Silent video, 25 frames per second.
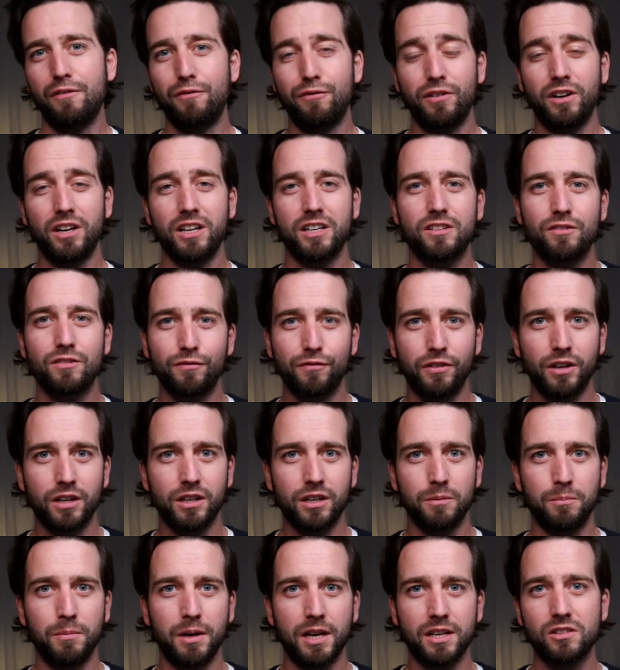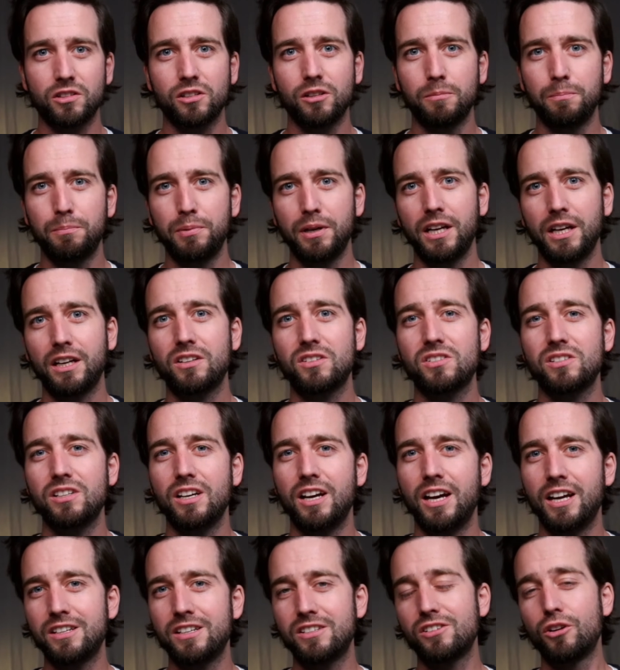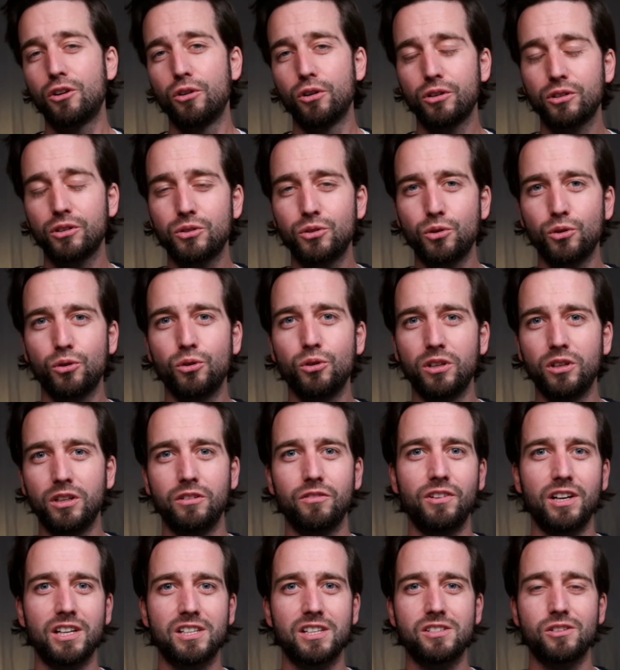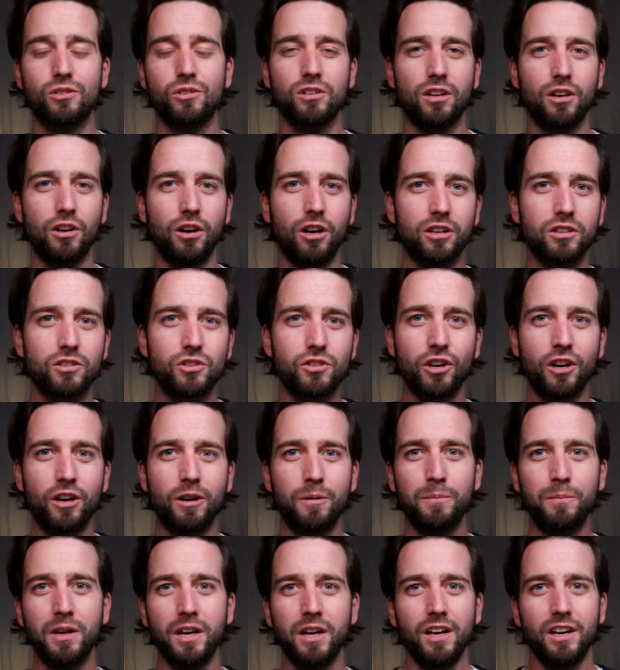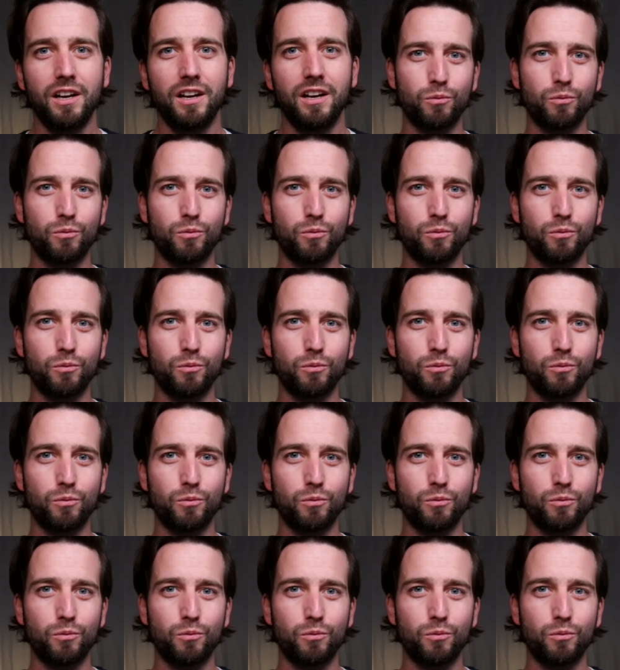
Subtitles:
find fundamental picks and look to invest on a long term,